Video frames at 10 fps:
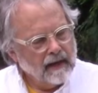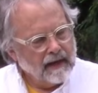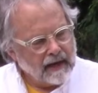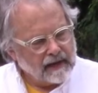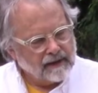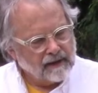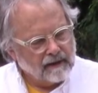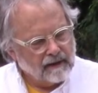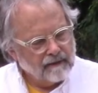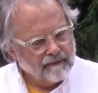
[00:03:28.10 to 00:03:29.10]

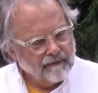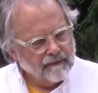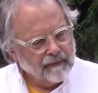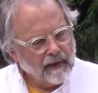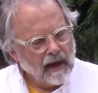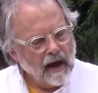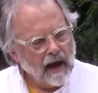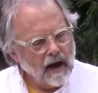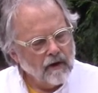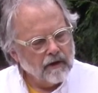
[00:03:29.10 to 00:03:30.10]
Getzel,
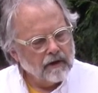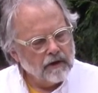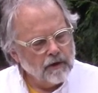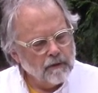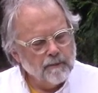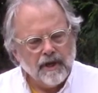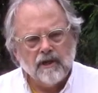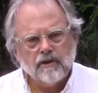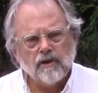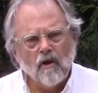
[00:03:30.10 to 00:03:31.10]
how could you be
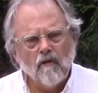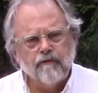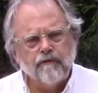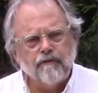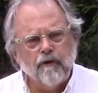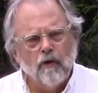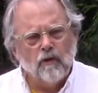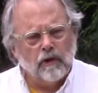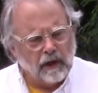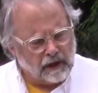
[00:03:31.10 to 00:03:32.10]
so
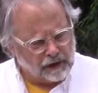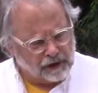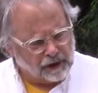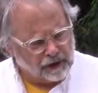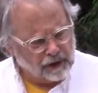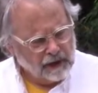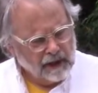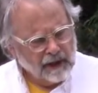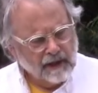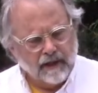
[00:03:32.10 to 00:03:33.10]
foolish?
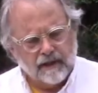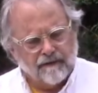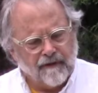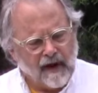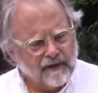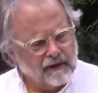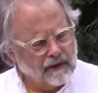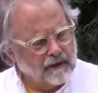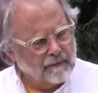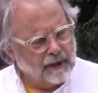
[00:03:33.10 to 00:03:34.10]
His father
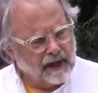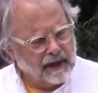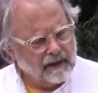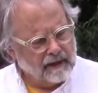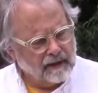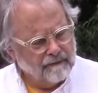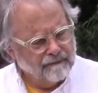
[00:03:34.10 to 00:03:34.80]
complained.